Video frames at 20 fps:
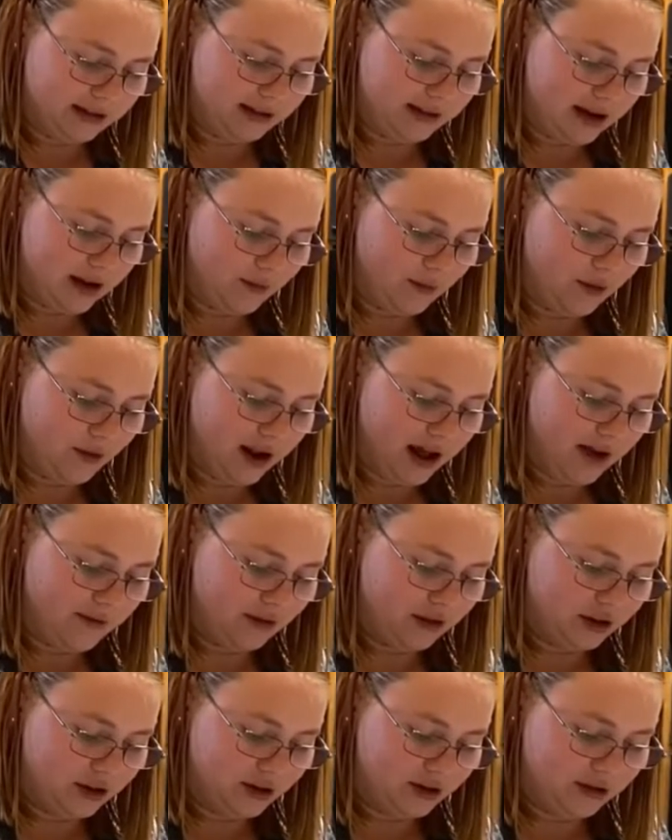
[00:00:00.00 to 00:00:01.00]
and I won't have a
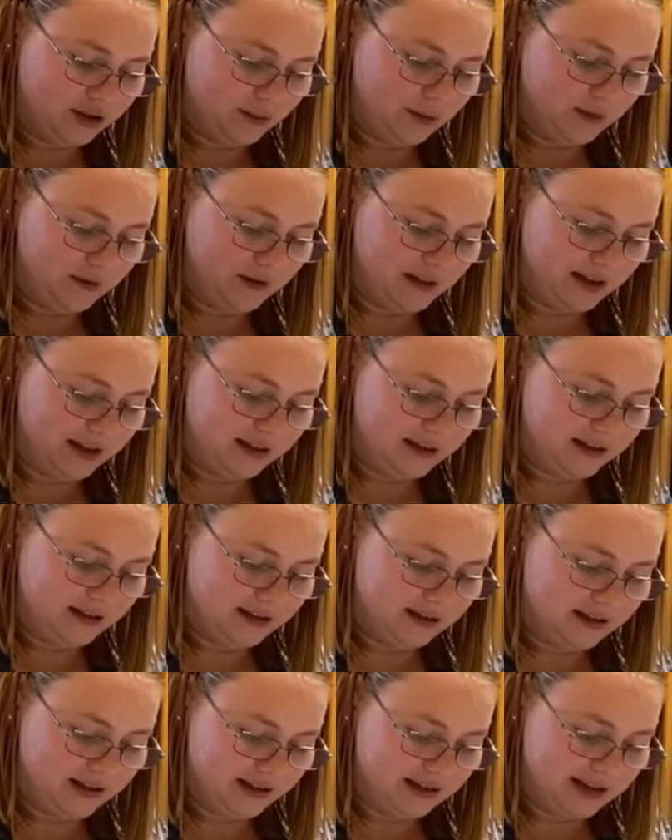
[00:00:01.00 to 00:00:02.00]
close-up of this
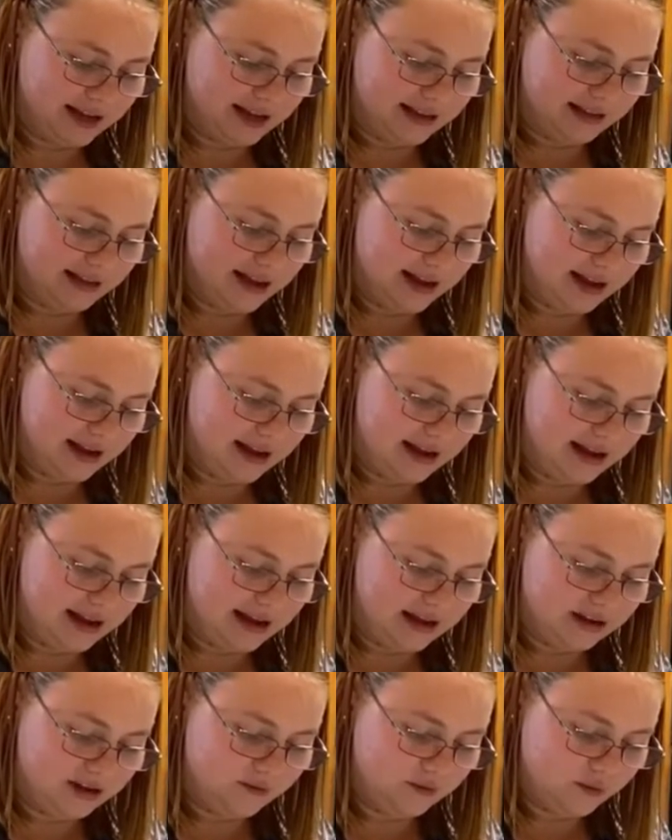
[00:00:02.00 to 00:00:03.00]
because that's kind of